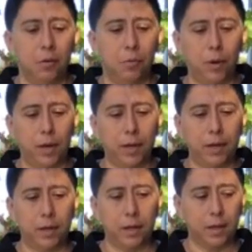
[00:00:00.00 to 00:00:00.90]

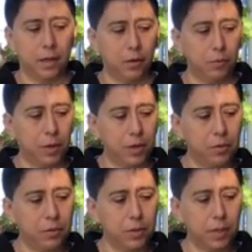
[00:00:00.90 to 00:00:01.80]
When we
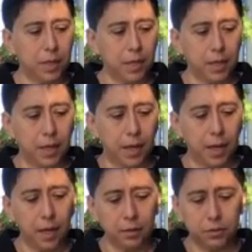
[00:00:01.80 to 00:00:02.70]
use the
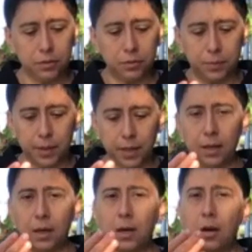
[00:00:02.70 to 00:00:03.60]
inhale to bring
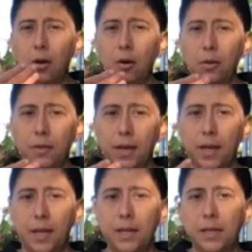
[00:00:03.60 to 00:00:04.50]
all of that
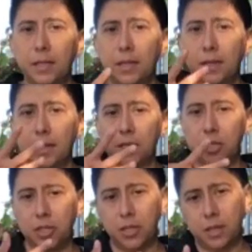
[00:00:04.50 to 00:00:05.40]
energy, that
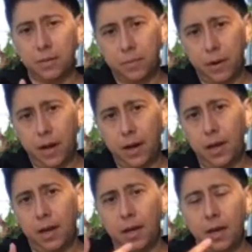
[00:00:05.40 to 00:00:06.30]
chi, that
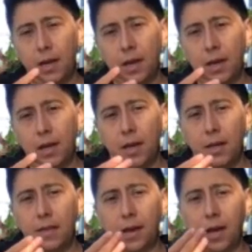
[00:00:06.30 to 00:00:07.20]
prana,
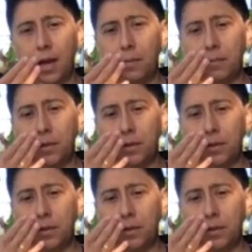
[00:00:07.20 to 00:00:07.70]
that comes through